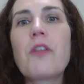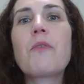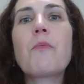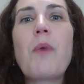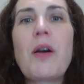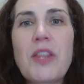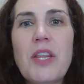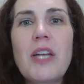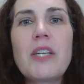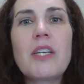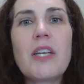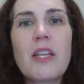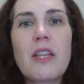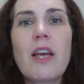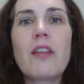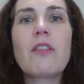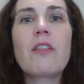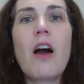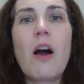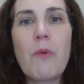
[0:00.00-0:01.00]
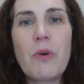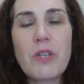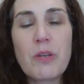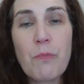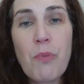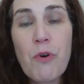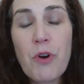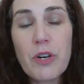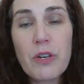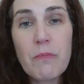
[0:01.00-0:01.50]
what they did they thought was
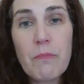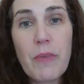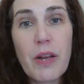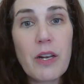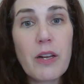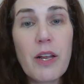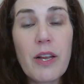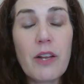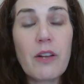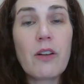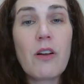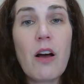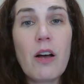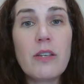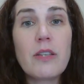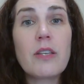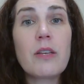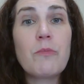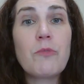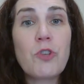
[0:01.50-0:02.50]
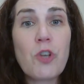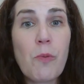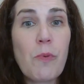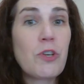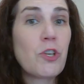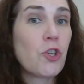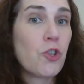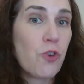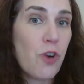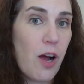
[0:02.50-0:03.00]
important, but it caused them so
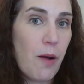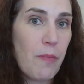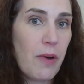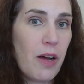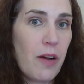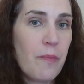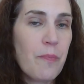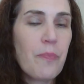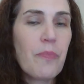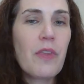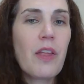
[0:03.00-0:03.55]
much trauma